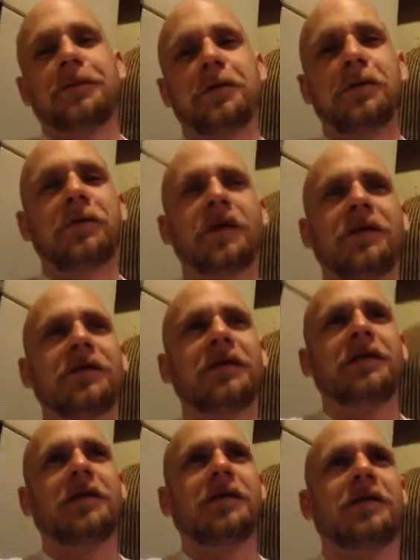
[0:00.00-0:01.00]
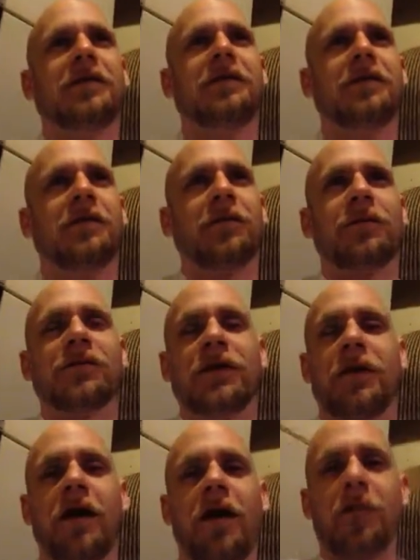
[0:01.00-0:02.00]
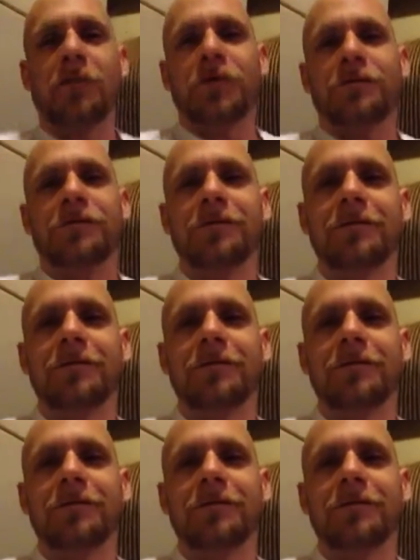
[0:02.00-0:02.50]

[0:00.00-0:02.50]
You know, that wasn't an option.